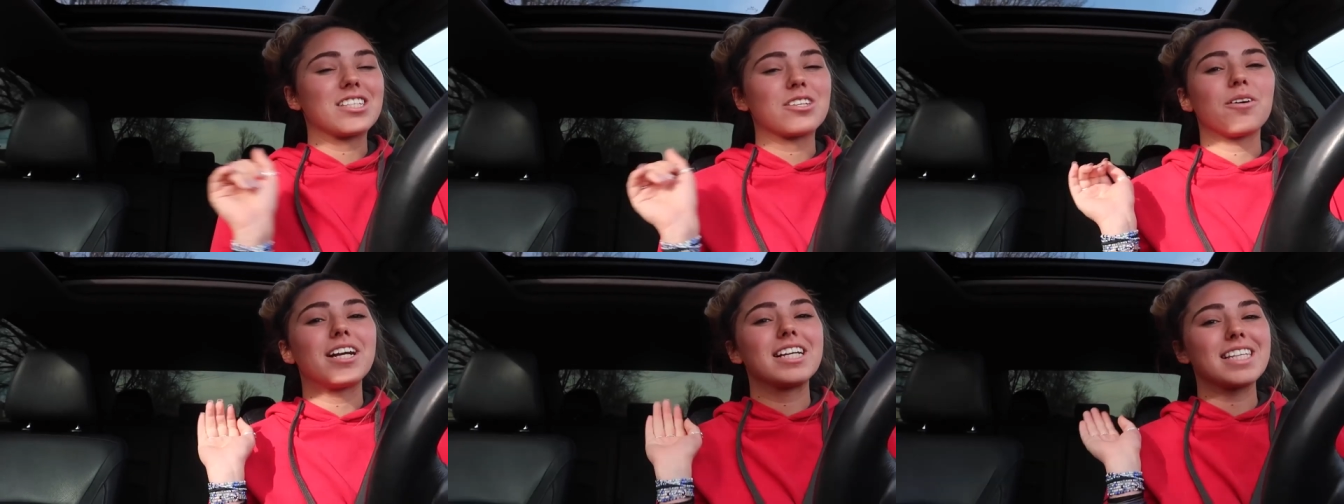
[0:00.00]

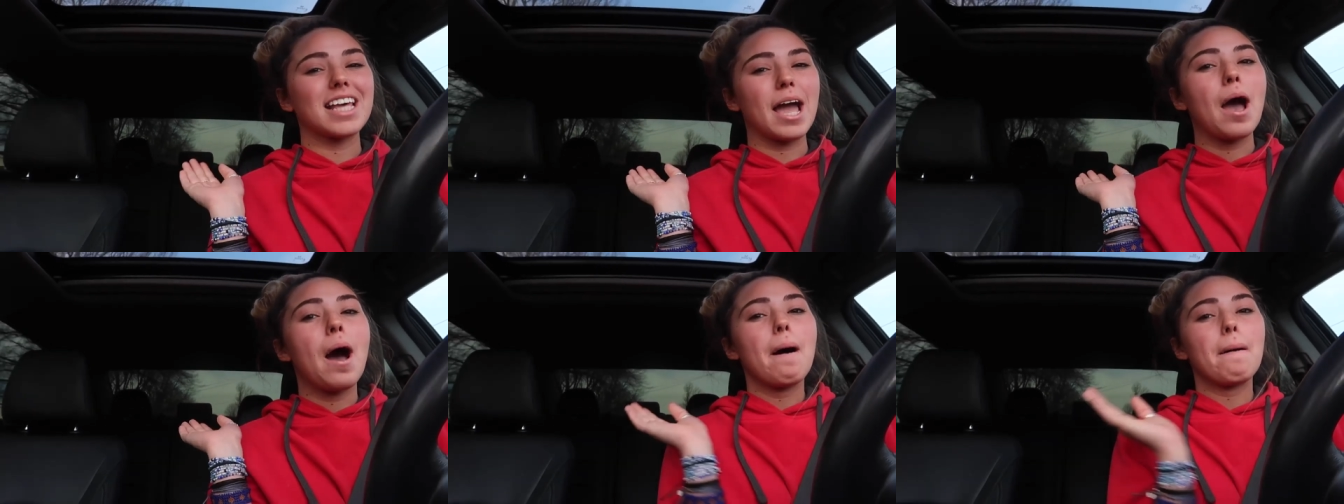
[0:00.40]
so it is
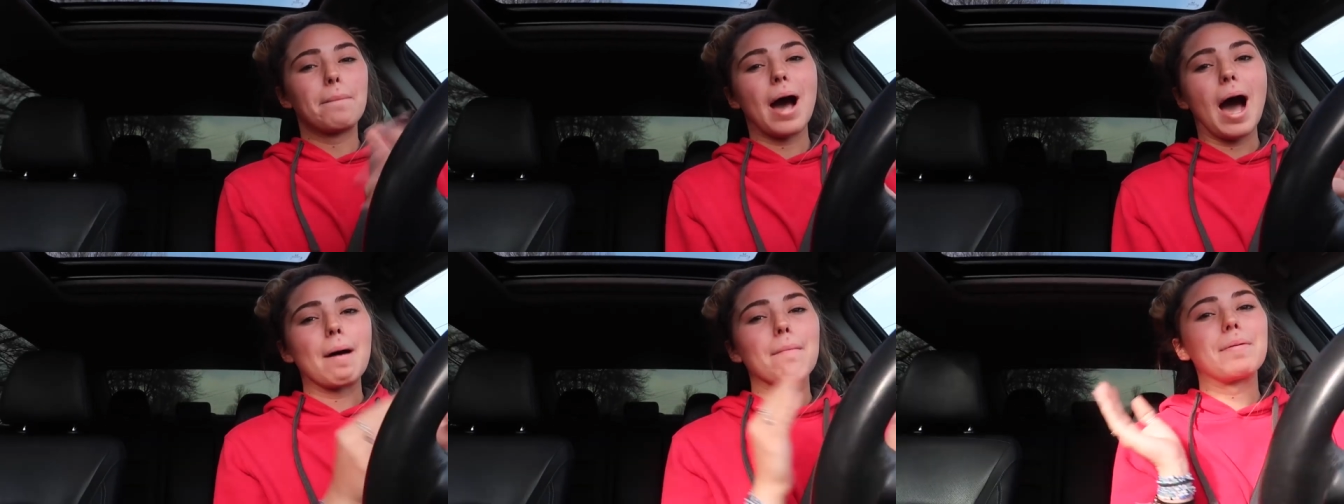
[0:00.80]
a
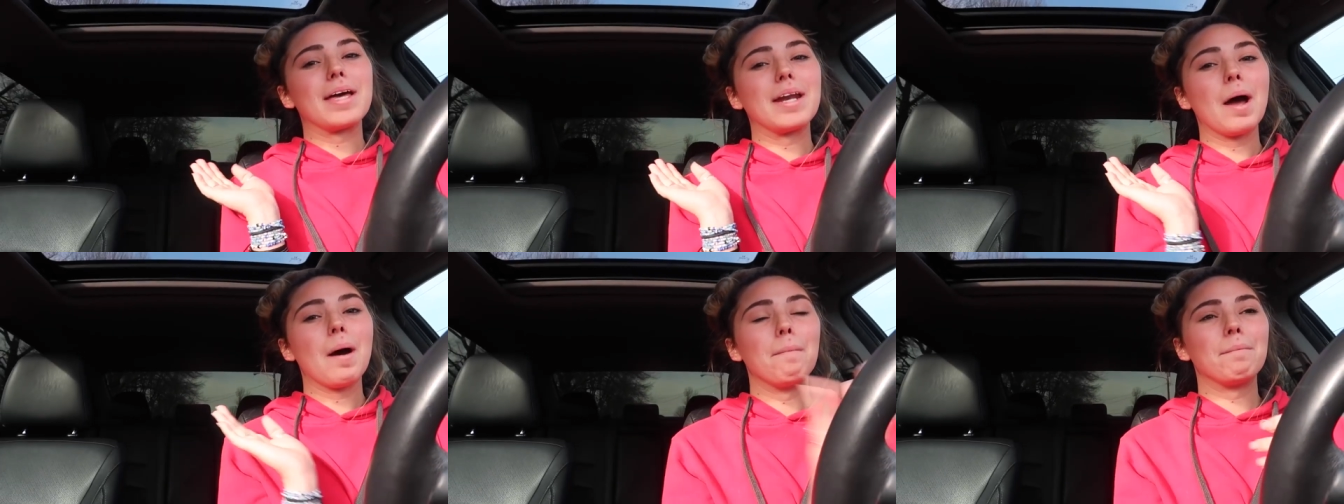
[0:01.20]

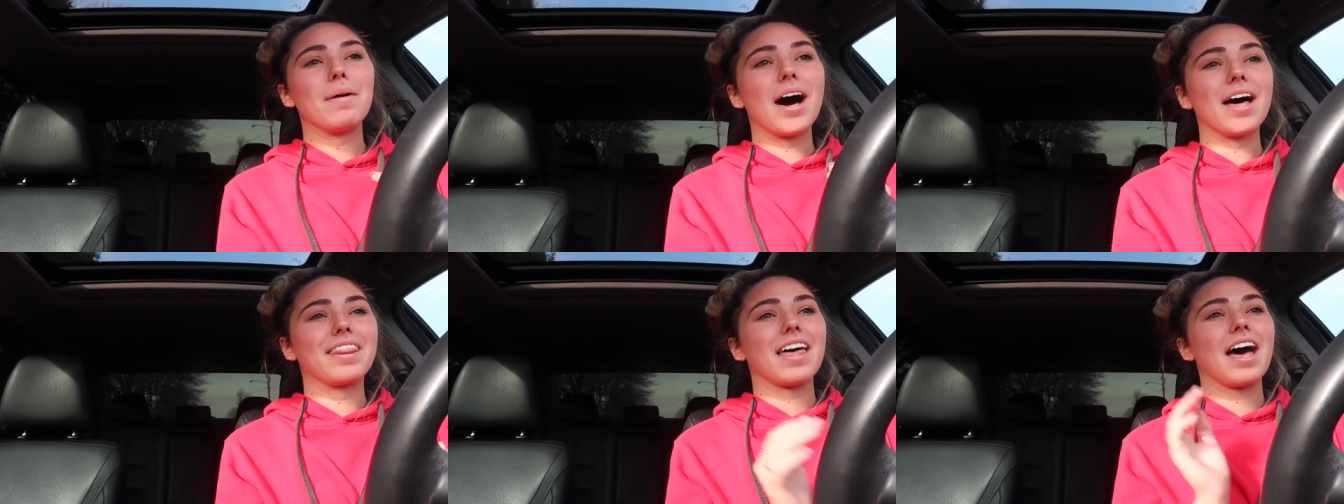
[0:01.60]
poppin'
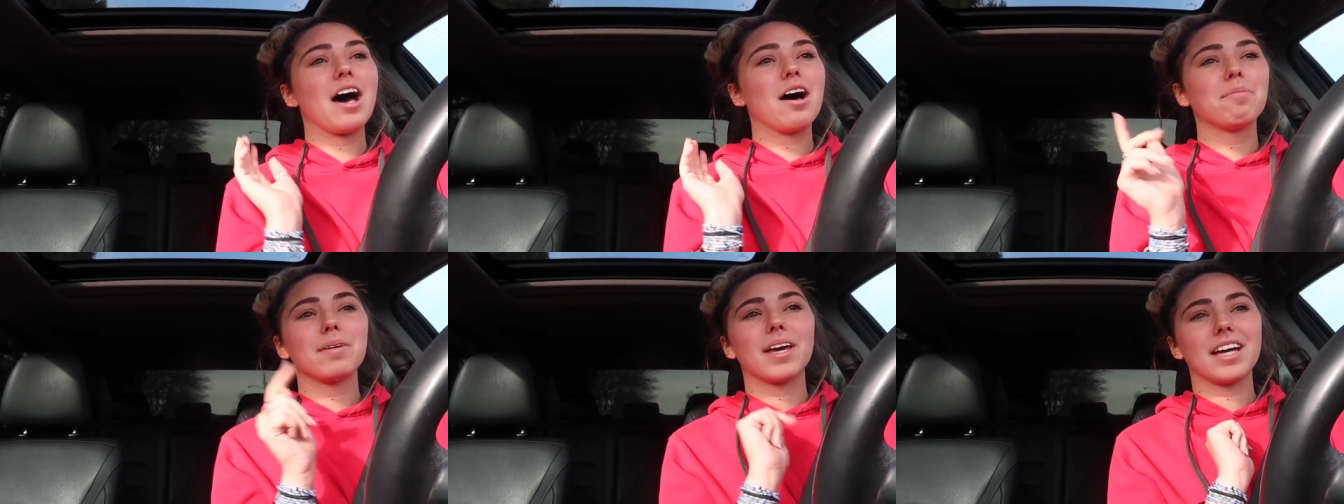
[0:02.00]
month.
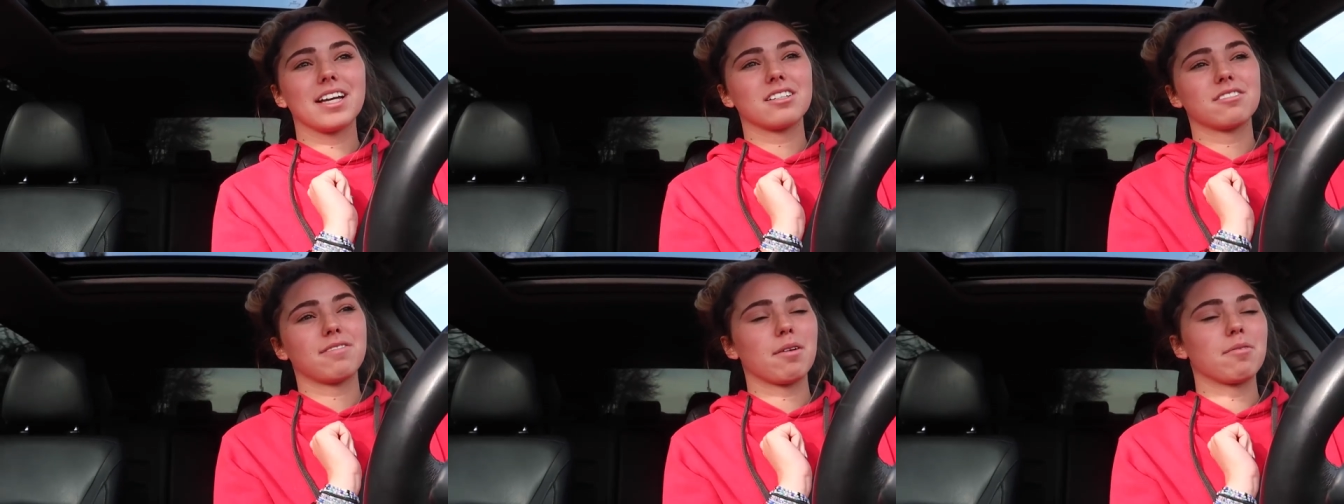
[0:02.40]

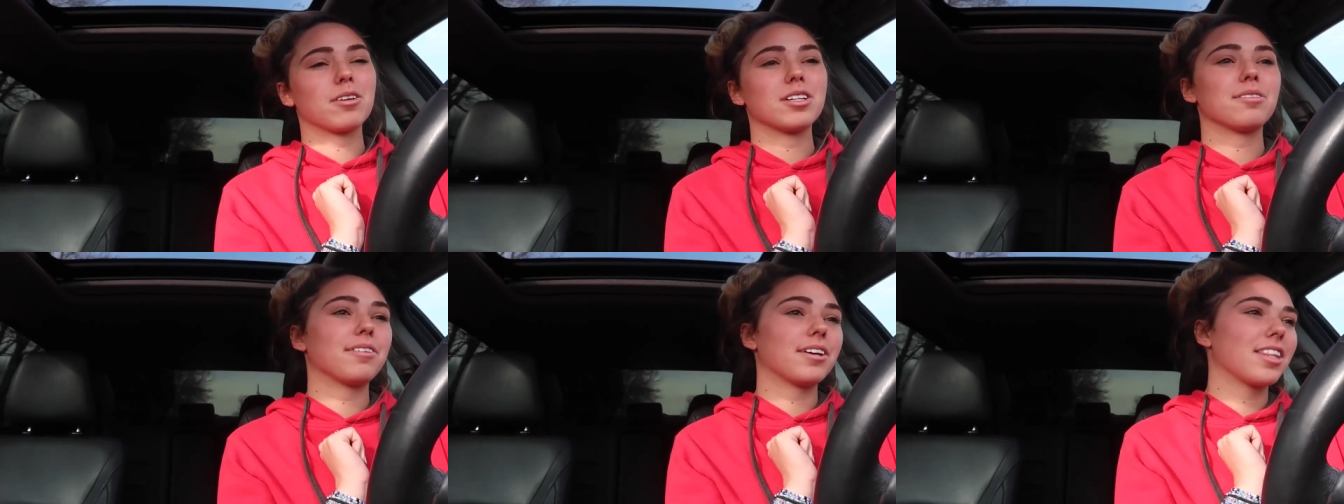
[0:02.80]
LPA is
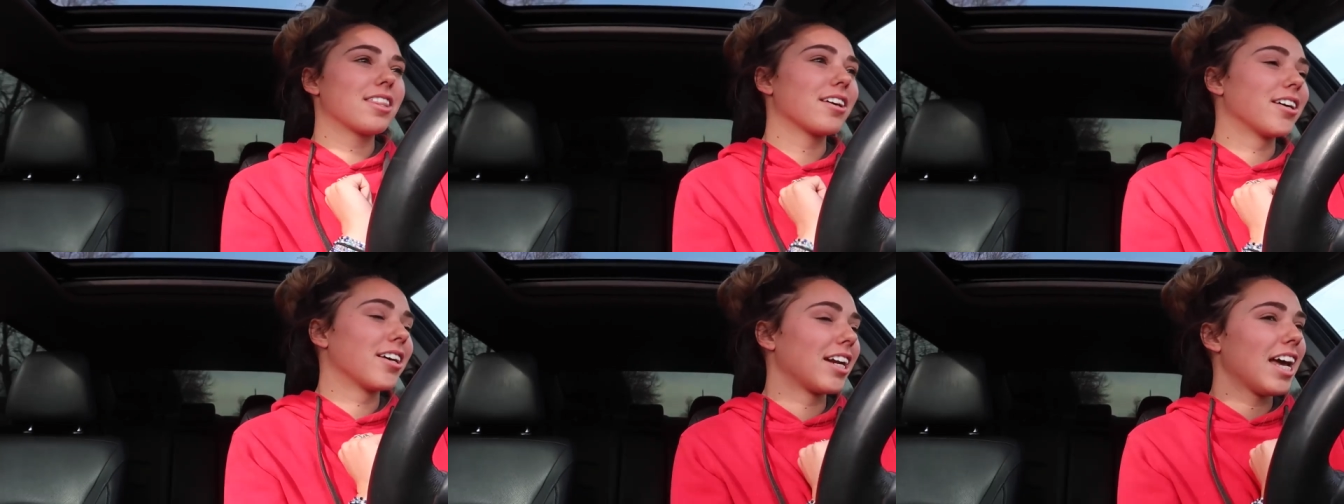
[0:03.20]
February
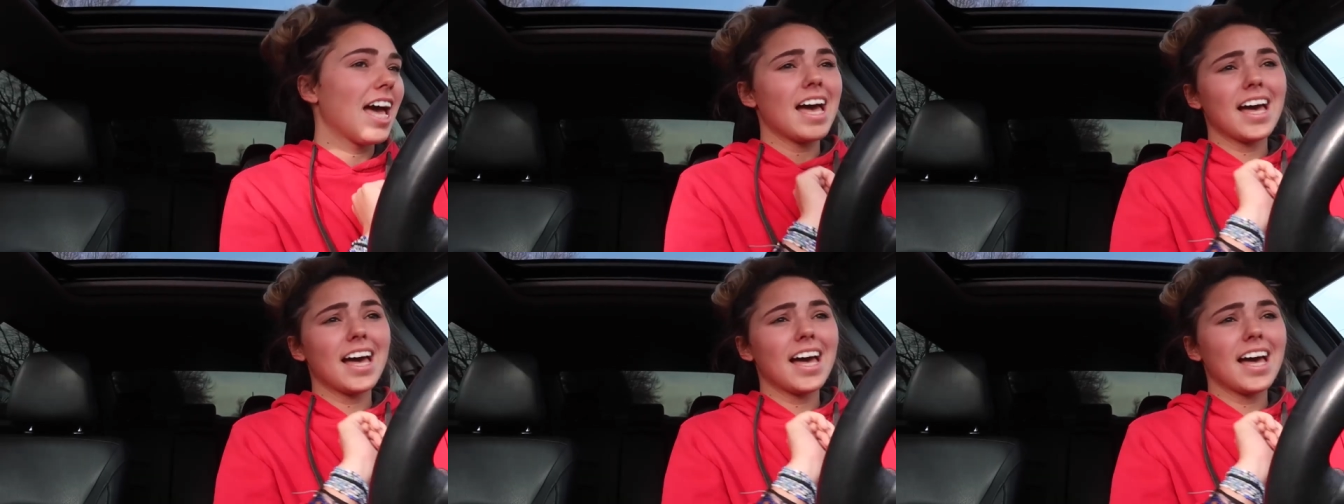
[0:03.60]
23rd.